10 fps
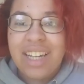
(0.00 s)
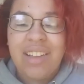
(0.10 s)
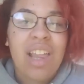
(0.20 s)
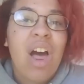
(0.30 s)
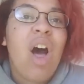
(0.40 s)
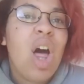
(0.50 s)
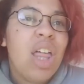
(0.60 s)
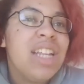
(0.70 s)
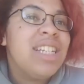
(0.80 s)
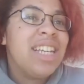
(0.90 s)
seeing
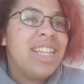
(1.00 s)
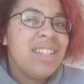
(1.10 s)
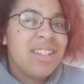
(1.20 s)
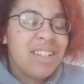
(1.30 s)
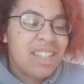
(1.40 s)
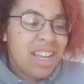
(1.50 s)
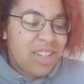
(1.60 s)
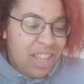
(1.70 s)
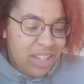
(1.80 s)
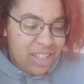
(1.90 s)
all the
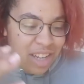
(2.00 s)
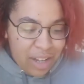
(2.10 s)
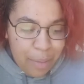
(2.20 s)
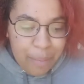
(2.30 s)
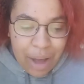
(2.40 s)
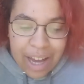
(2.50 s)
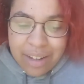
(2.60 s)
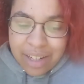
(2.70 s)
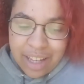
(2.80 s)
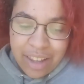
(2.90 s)
teasers, they just
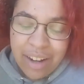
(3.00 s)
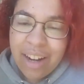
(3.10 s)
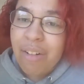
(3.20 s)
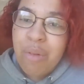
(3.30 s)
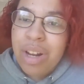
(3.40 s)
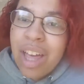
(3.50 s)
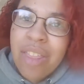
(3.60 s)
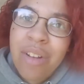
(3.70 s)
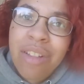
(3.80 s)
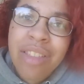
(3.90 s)
compiled together and everyone
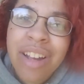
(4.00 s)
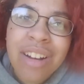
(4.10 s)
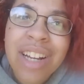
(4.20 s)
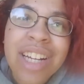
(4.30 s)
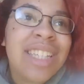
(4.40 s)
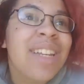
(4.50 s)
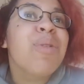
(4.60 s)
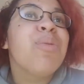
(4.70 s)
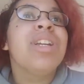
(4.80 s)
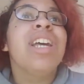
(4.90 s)
had their theories and
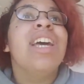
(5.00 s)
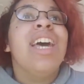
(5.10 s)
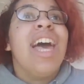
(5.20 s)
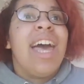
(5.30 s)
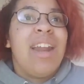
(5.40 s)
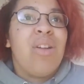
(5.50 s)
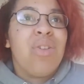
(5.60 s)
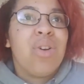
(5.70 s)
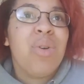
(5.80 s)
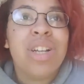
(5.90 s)
everyone had all
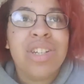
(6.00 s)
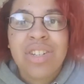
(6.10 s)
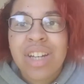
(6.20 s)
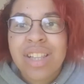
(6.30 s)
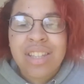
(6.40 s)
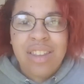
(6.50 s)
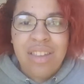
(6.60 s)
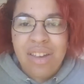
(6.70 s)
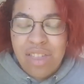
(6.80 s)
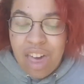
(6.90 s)
their questions and
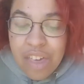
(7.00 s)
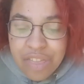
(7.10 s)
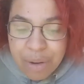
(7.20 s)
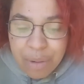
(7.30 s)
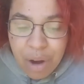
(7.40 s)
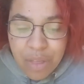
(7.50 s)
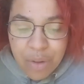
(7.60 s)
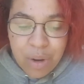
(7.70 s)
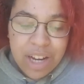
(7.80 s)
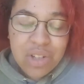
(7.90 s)
then they thought they were on
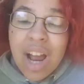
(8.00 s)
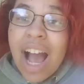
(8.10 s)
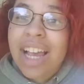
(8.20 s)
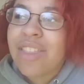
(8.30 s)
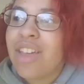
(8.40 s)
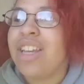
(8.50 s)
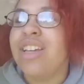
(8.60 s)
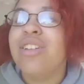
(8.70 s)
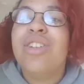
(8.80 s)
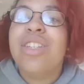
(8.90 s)
the right track and then
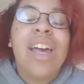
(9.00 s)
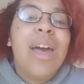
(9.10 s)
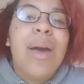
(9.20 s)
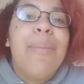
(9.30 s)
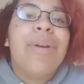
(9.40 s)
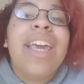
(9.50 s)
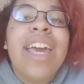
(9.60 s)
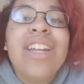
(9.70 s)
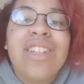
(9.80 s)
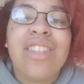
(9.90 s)
you just, big
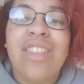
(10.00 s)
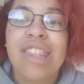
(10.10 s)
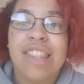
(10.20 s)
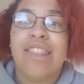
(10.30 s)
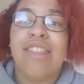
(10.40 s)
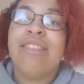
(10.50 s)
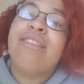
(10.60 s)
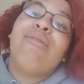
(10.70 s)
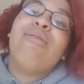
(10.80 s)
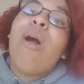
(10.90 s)
hit just
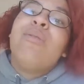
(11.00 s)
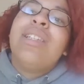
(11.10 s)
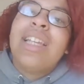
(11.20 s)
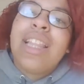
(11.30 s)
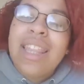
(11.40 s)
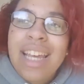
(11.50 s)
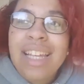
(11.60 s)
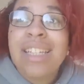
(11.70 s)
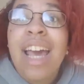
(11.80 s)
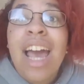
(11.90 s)
throws in
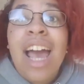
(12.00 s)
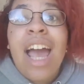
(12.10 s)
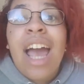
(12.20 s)
this